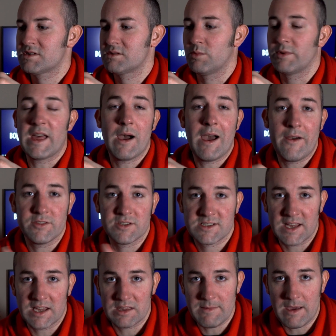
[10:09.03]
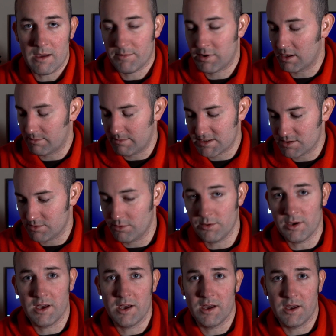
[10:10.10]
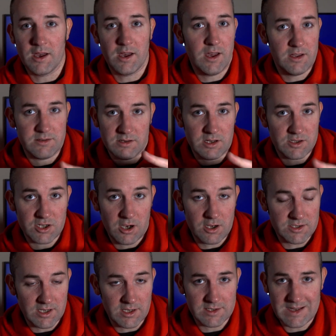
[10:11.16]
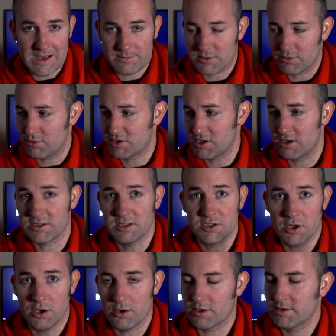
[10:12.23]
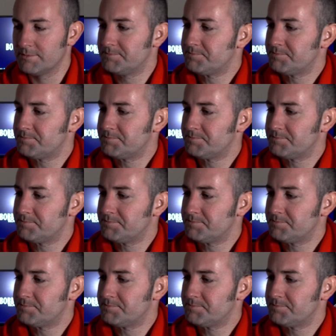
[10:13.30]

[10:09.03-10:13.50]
without having to take them out and plug them into a charging adapter or a charging dock.